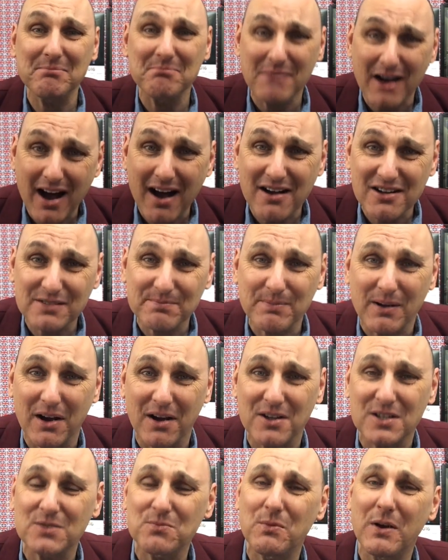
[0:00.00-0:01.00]
Mars
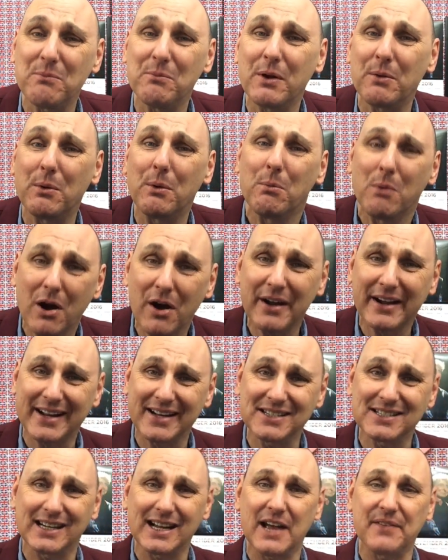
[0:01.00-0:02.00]
bars when we were
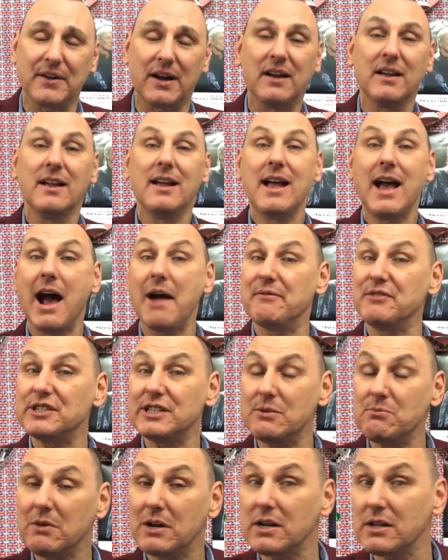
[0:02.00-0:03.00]
working together. I haven't
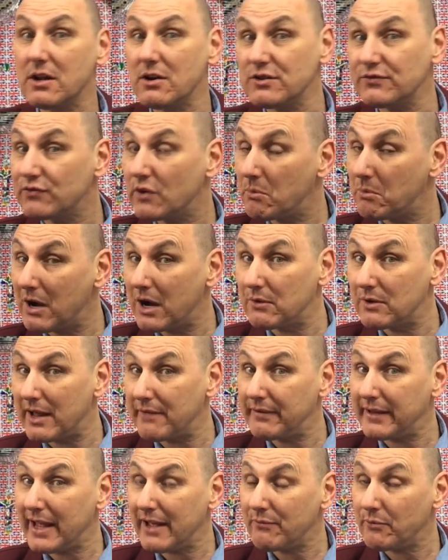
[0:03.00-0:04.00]
seen one of those for a while,
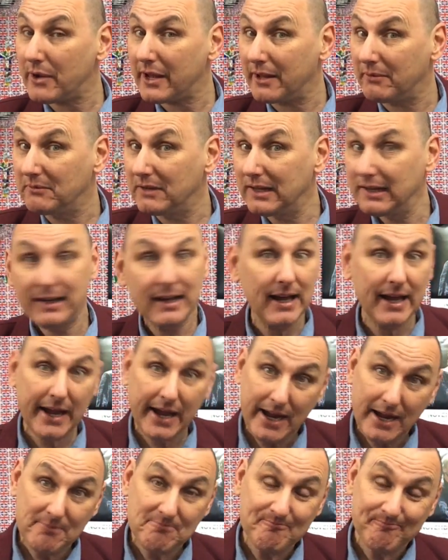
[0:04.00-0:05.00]
lovey, have we?
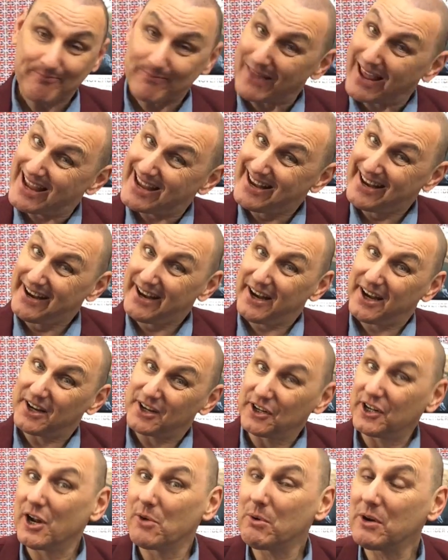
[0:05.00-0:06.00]
Eh?
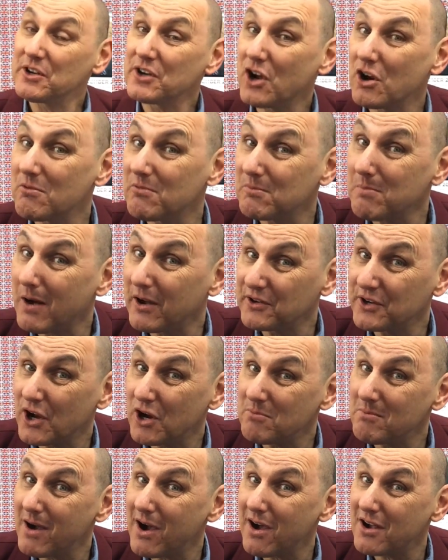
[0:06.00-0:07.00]
You know what no,
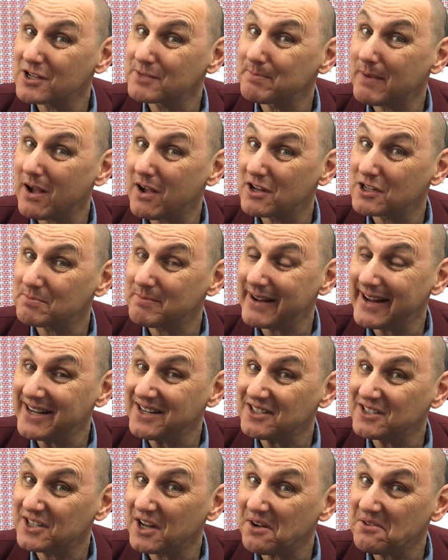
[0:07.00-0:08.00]
no Mars bars
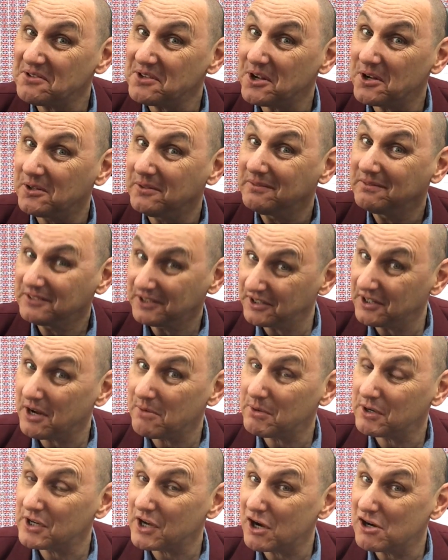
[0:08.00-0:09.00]
means, don't you? You know
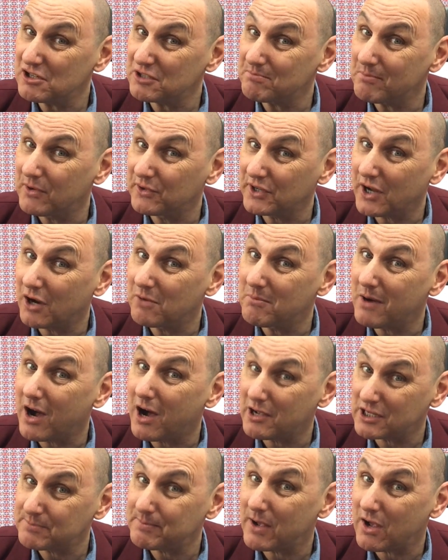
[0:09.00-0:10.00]
what no, no
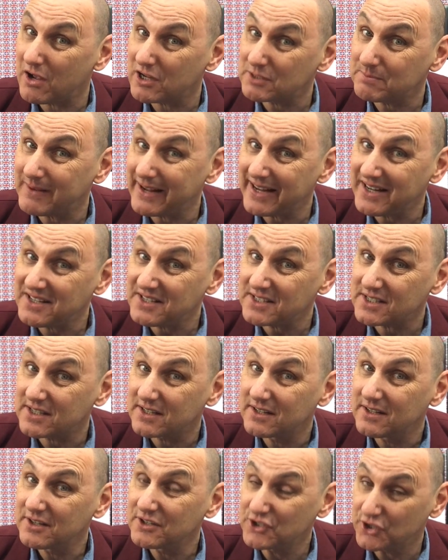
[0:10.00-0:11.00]
Mars bars means?
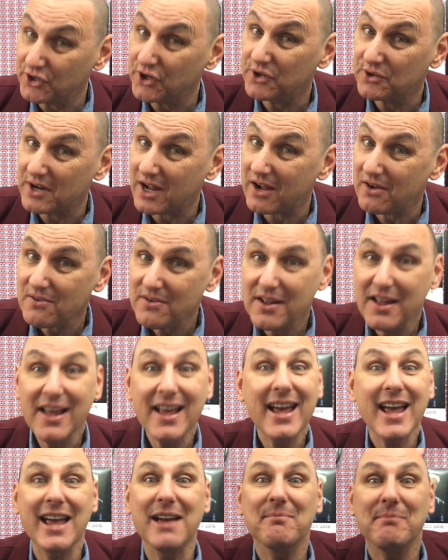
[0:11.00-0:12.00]
Do you know?
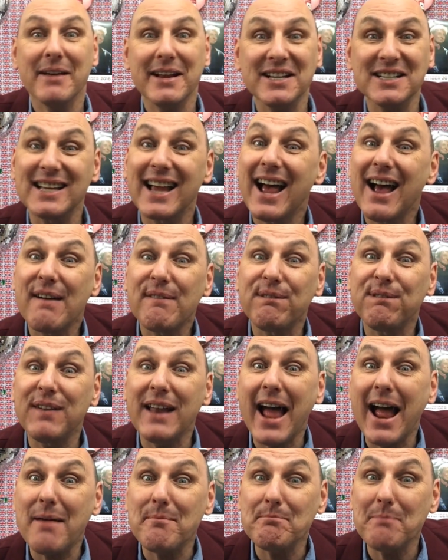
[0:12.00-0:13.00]
It means
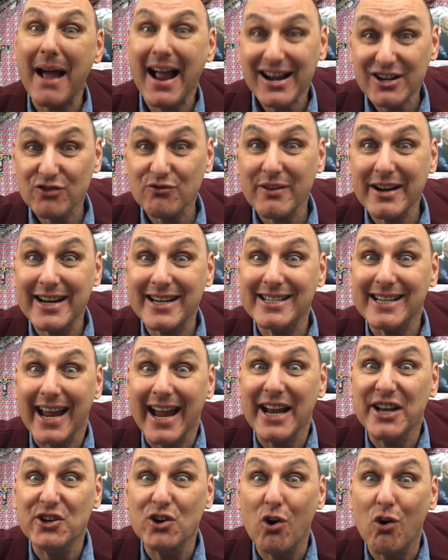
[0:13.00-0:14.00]
flat batteries
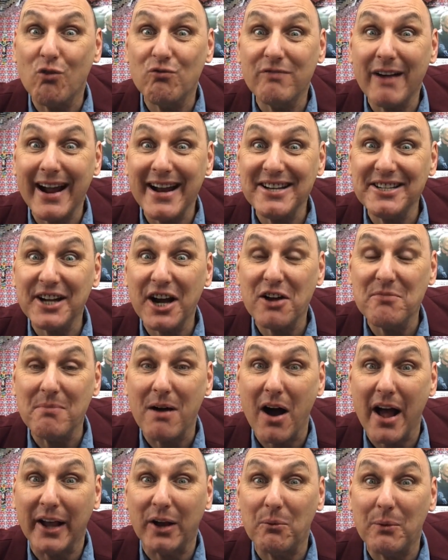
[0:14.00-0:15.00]
in your radio
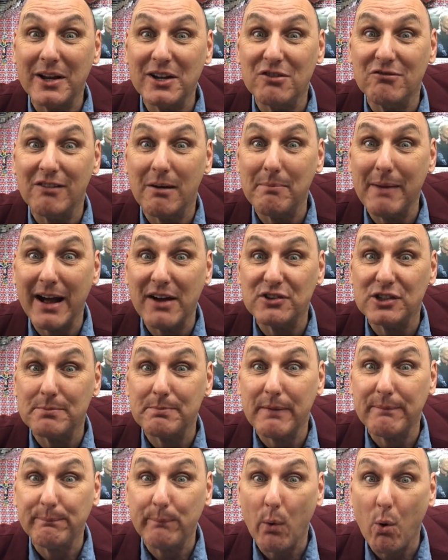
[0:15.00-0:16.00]
mic when you're about to
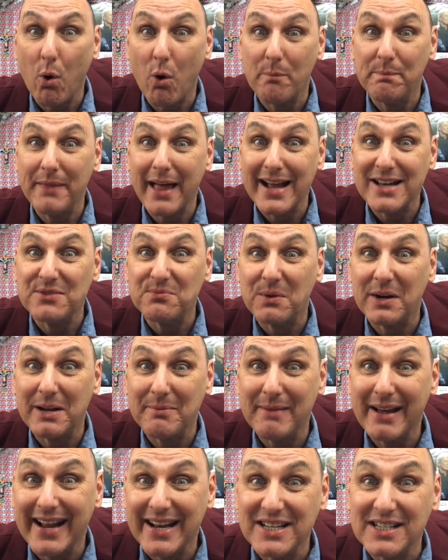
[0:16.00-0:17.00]
perform. That's what
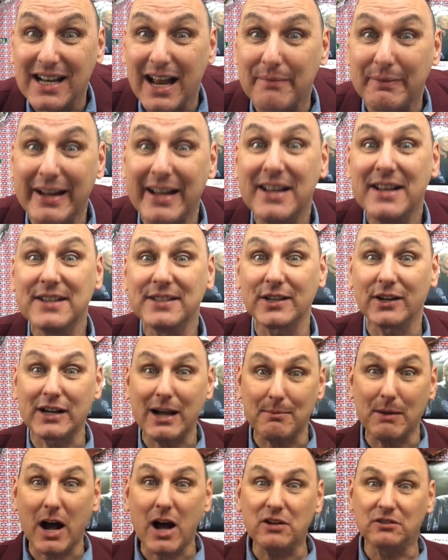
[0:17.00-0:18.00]
it means, lovey. So
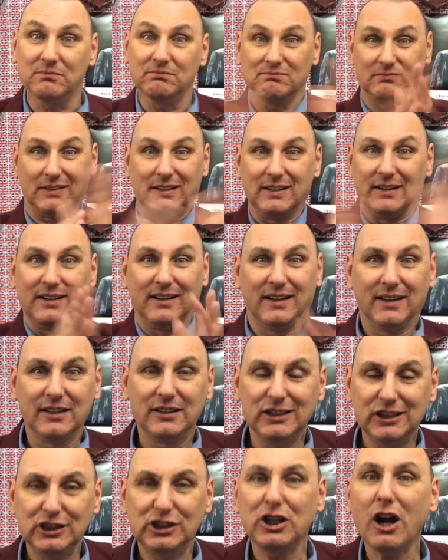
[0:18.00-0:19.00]
come on,
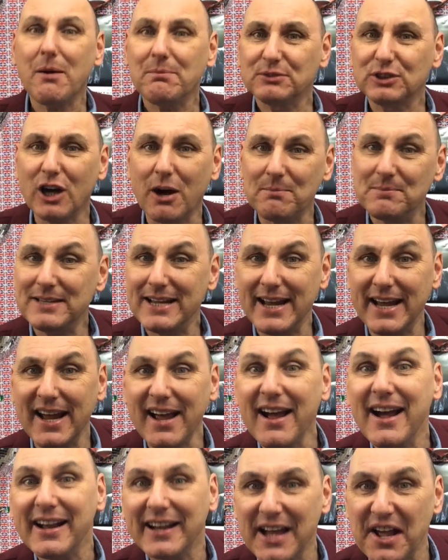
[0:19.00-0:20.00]
chop chop,
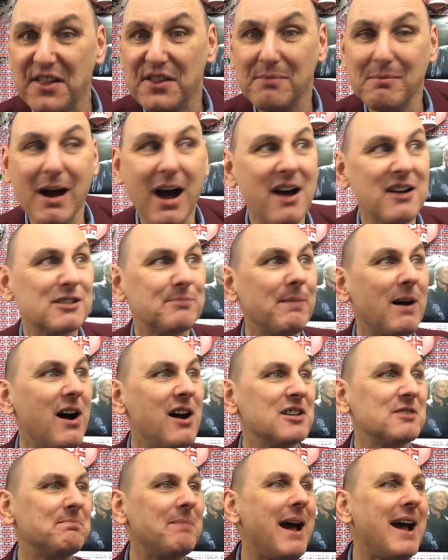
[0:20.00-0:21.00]
dear. Get the Mars
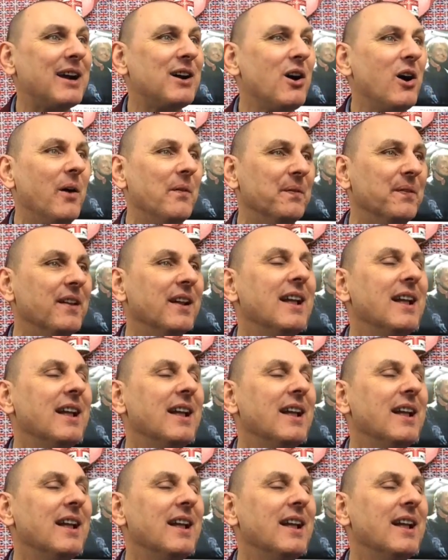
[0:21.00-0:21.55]
bars back on.